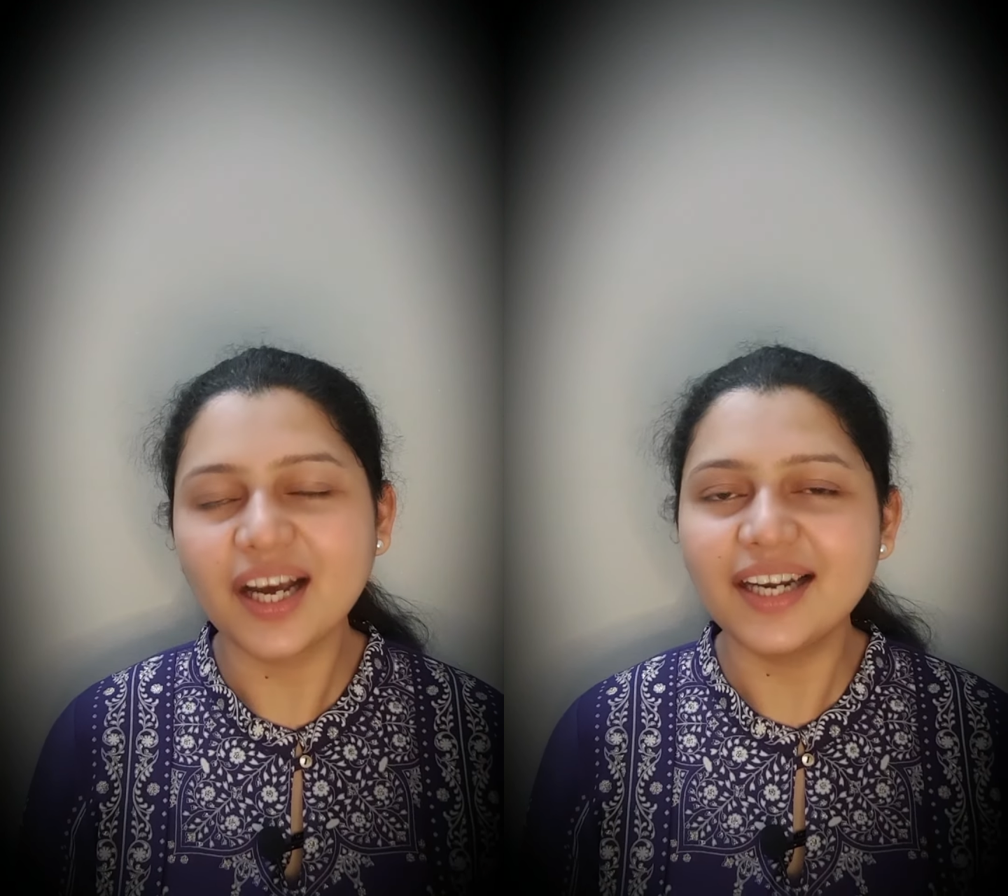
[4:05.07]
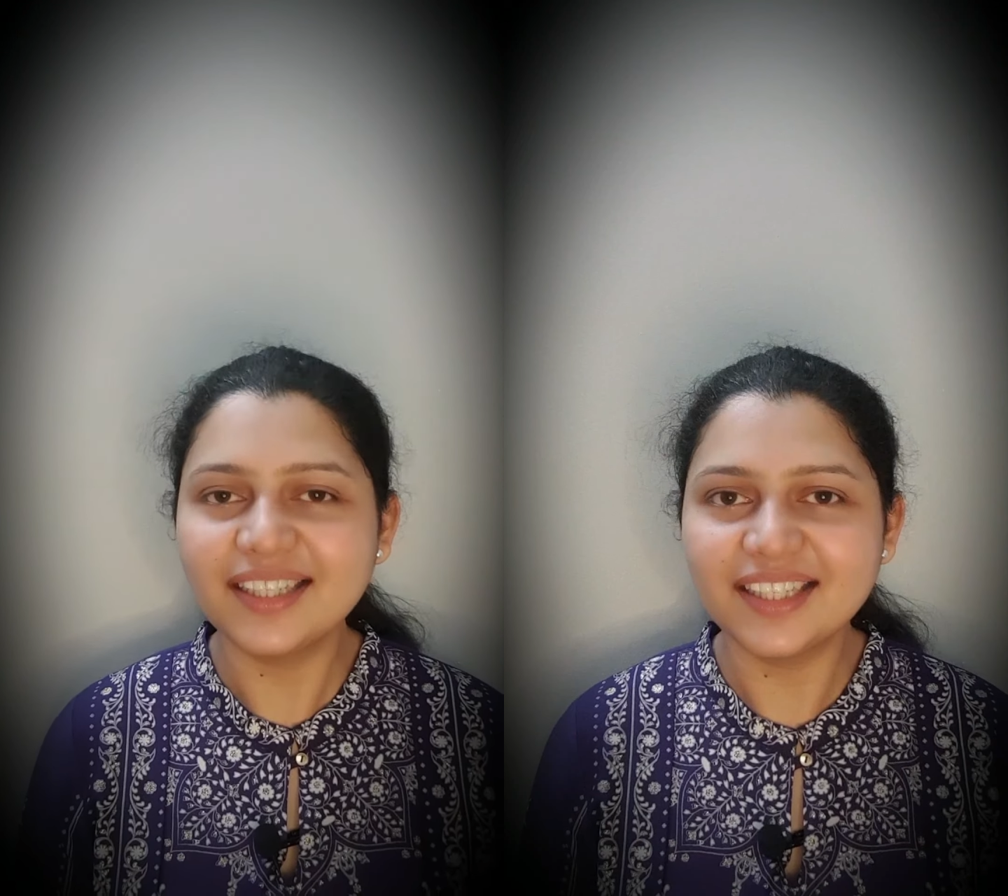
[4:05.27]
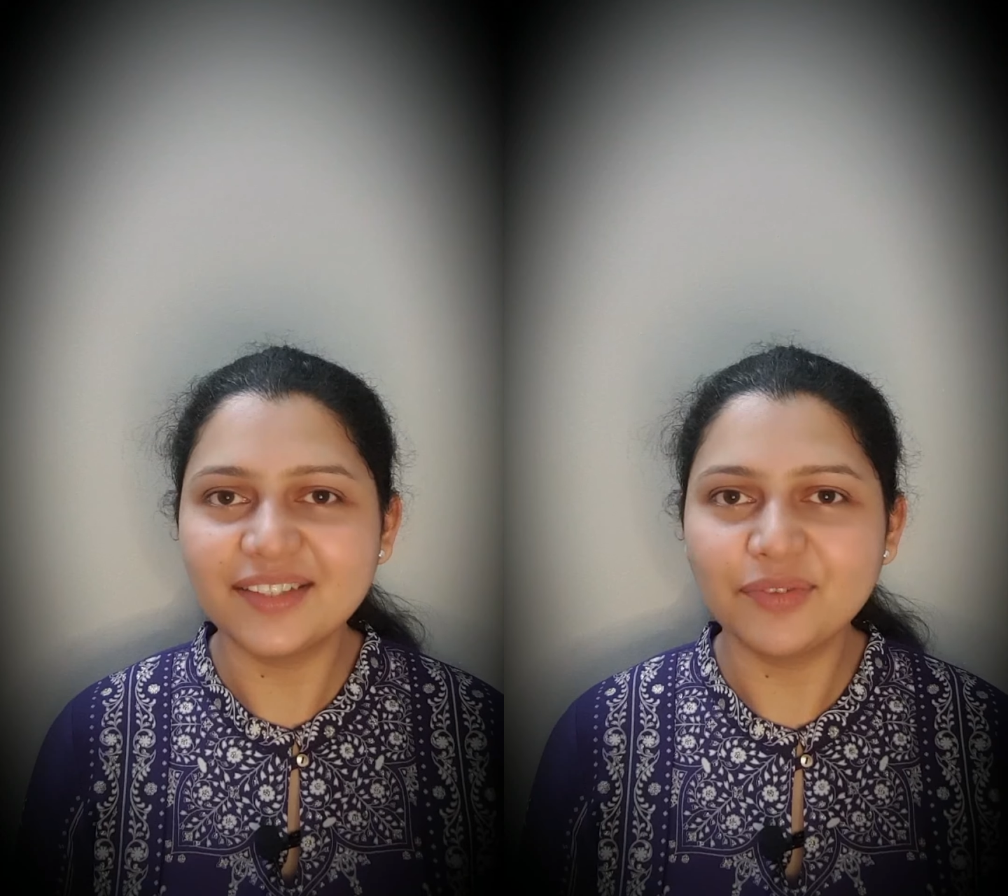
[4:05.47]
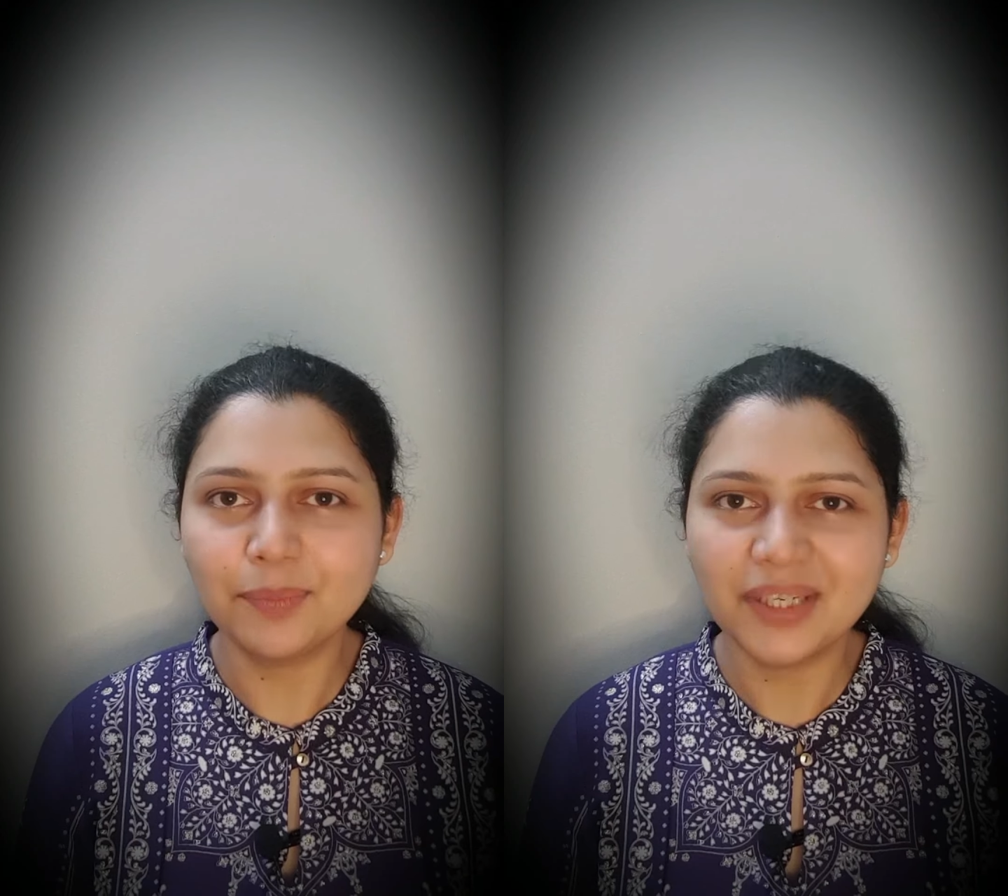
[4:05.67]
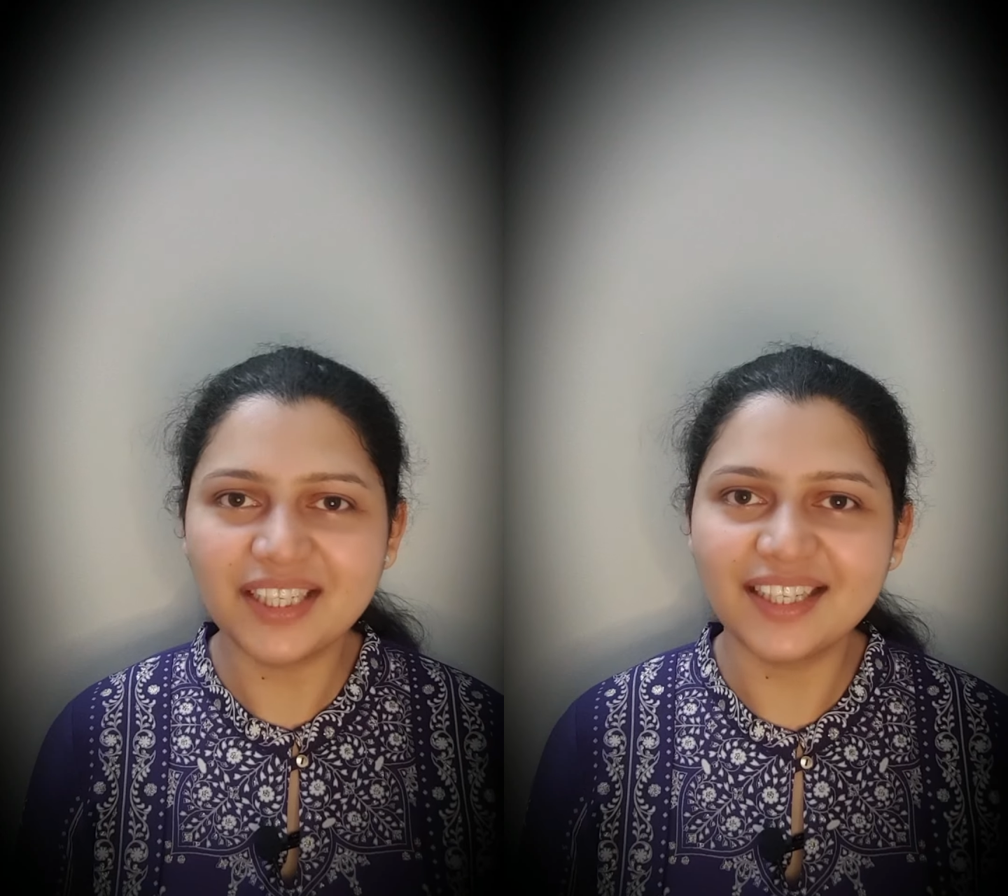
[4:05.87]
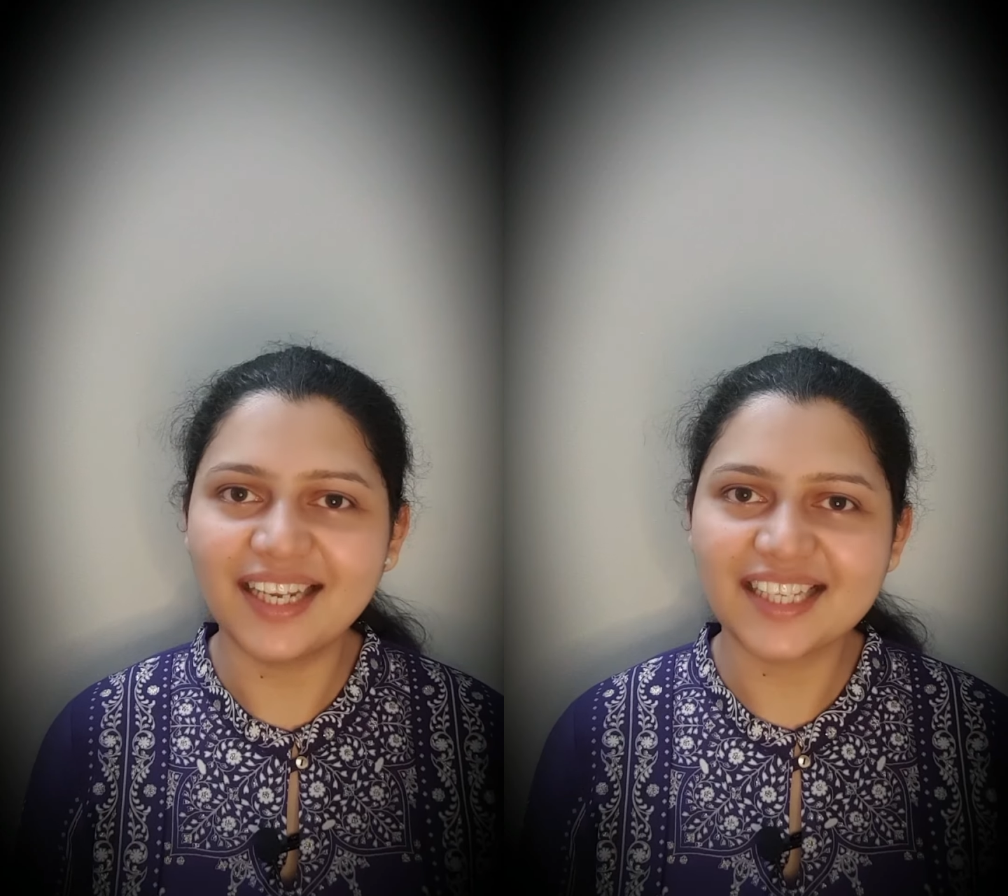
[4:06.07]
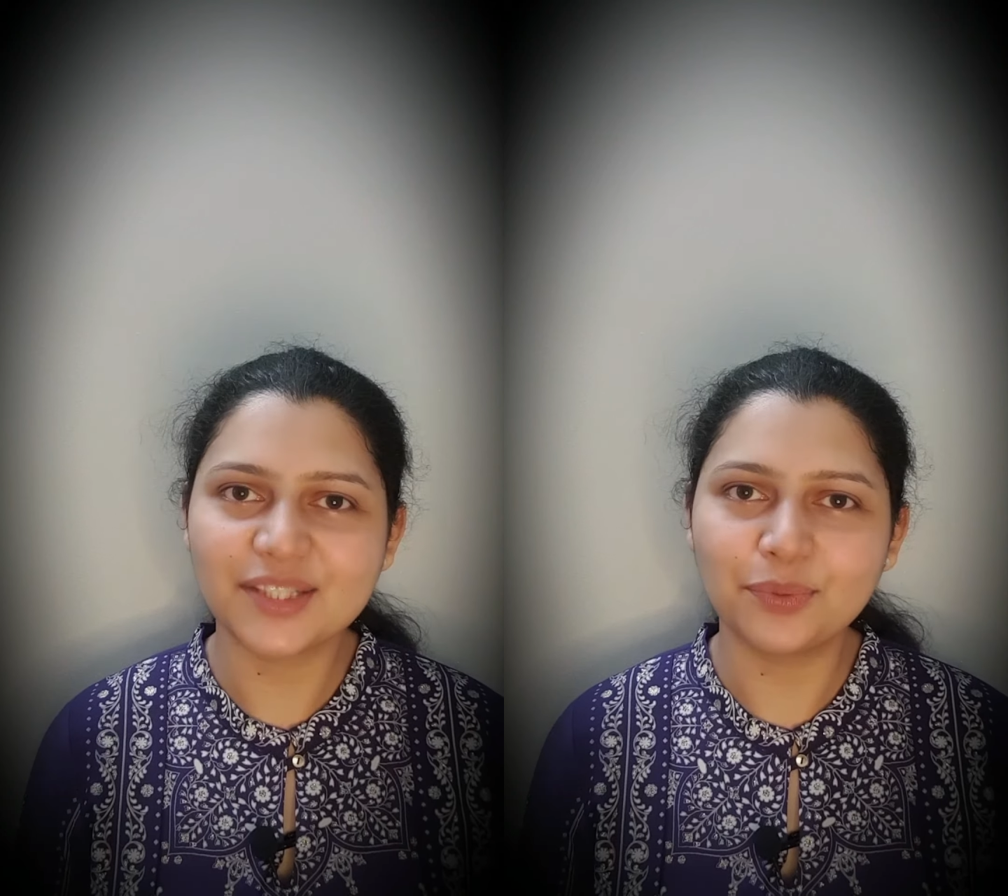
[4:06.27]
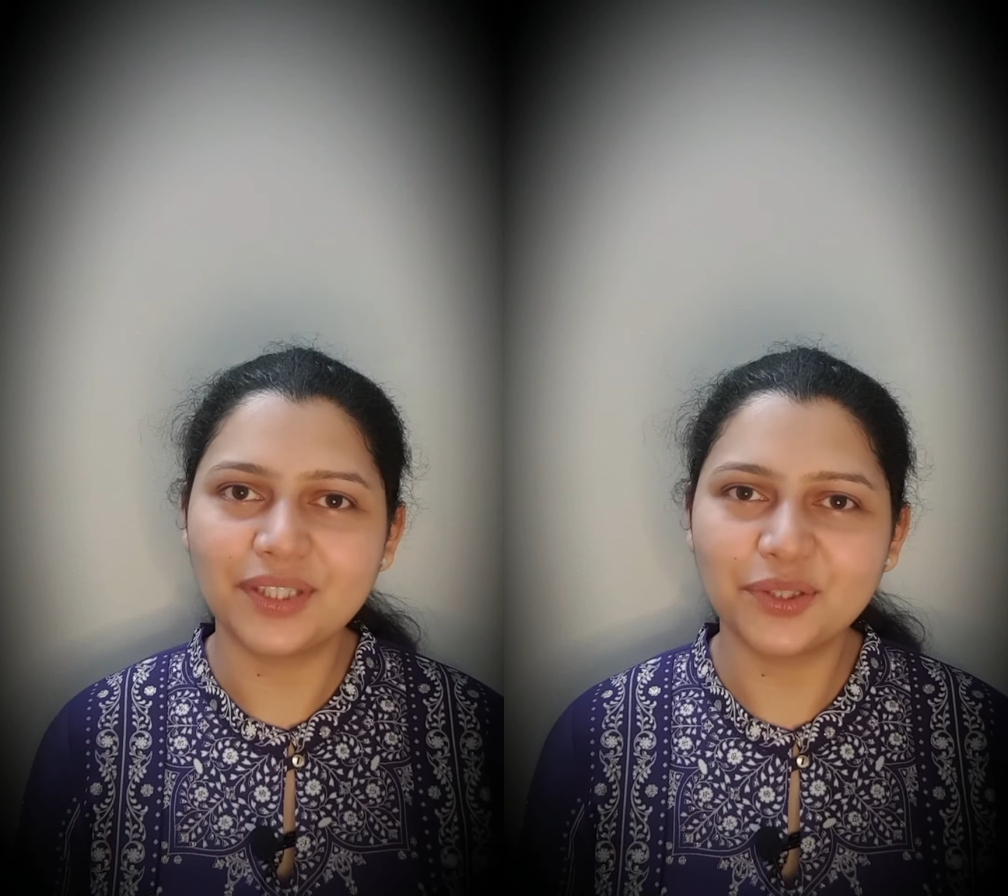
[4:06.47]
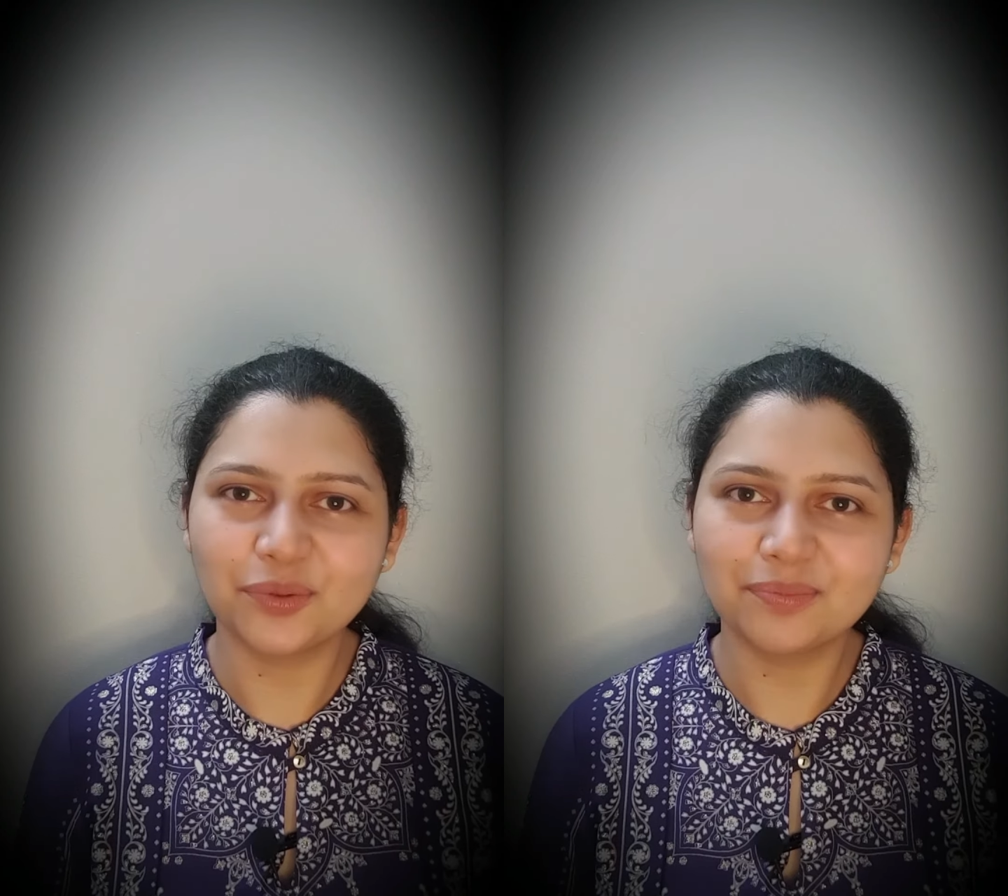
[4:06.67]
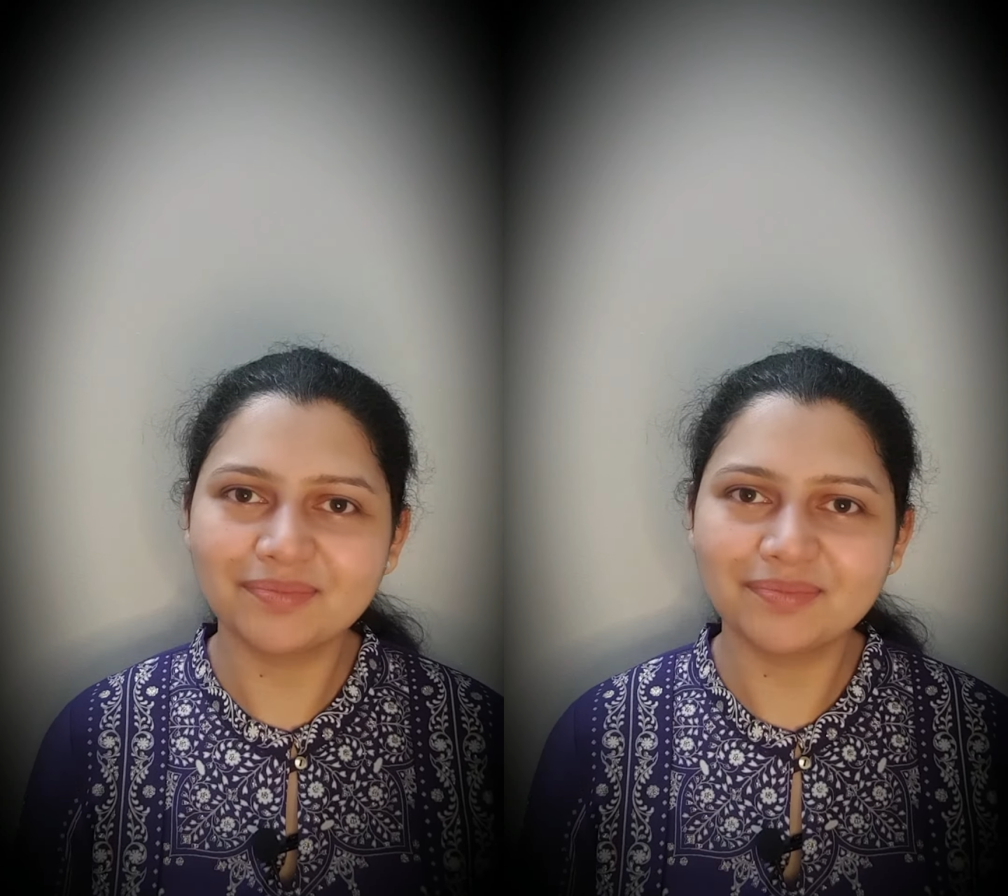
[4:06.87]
until we meet in the next video.